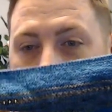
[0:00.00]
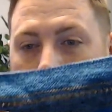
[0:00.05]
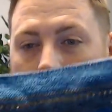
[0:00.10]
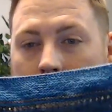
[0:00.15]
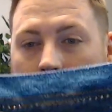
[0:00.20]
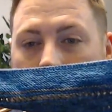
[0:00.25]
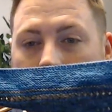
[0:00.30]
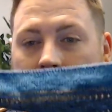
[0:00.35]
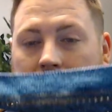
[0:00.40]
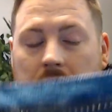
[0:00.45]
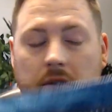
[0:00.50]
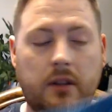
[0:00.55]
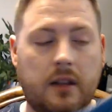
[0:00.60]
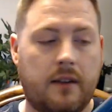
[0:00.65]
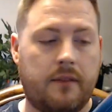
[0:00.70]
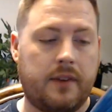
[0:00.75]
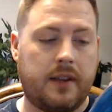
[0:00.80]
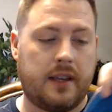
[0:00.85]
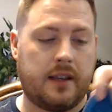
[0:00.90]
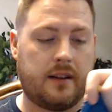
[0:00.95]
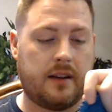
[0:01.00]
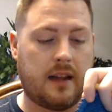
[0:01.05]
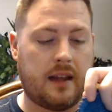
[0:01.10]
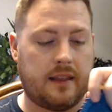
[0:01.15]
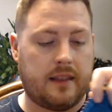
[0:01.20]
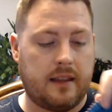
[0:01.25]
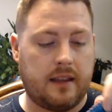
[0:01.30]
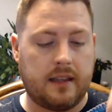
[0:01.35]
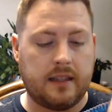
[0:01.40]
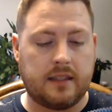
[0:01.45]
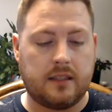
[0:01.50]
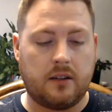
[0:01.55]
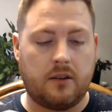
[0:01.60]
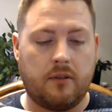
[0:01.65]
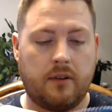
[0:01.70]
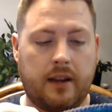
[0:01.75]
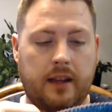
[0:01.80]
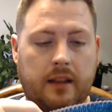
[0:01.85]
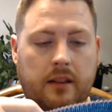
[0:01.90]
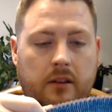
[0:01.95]
But I'm still loving it. I think it's a
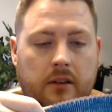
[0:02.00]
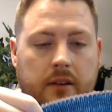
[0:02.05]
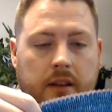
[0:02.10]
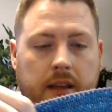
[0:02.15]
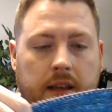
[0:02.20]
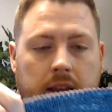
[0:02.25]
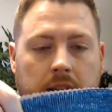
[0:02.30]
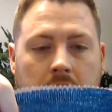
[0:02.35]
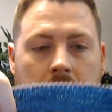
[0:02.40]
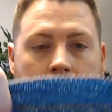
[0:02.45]
great looking